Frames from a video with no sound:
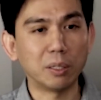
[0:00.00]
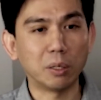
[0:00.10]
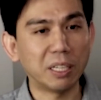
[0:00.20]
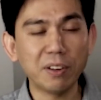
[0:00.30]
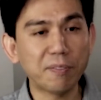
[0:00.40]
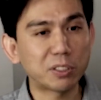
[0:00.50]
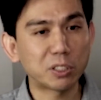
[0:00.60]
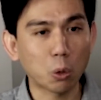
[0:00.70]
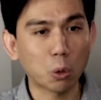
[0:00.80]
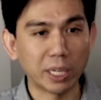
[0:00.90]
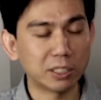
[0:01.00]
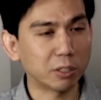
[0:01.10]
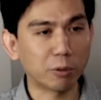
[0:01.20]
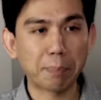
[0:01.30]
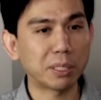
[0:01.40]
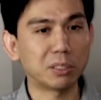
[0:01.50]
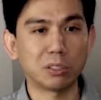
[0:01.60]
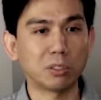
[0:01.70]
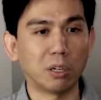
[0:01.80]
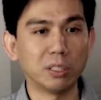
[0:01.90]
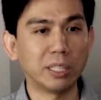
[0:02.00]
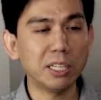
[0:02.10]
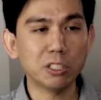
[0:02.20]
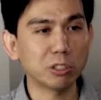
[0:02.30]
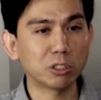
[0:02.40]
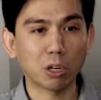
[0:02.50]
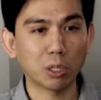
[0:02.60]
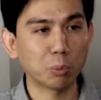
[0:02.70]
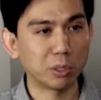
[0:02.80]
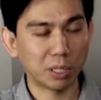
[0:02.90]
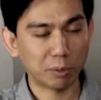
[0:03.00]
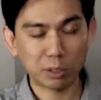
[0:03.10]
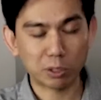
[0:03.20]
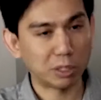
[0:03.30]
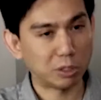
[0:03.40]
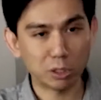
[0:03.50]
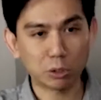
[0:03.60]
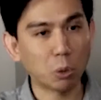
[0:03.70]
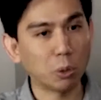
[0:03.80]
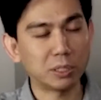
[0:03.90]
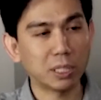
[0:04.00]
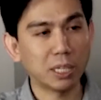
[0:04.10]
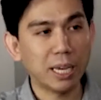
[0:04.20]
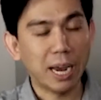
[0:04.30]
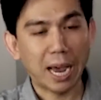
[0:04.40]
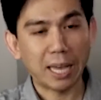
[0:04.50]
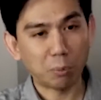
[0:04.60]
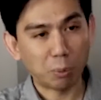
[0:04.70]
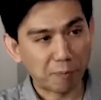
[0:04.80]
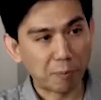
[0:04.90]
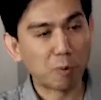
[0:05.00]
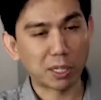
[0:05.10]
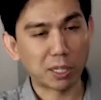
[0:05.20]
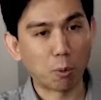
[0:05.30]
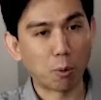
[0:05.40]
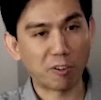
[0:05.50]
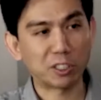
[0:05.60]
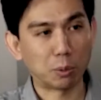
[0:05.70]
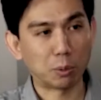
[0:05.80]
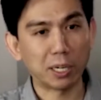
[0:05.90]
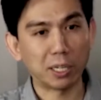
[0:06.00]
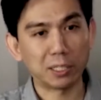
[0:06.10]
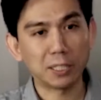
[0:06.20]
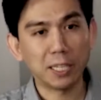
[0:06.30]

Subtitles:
Even if it's a toy, it's a great place to start. The industry started with, like Richard said, just toys, and then we've moved on to more professional products.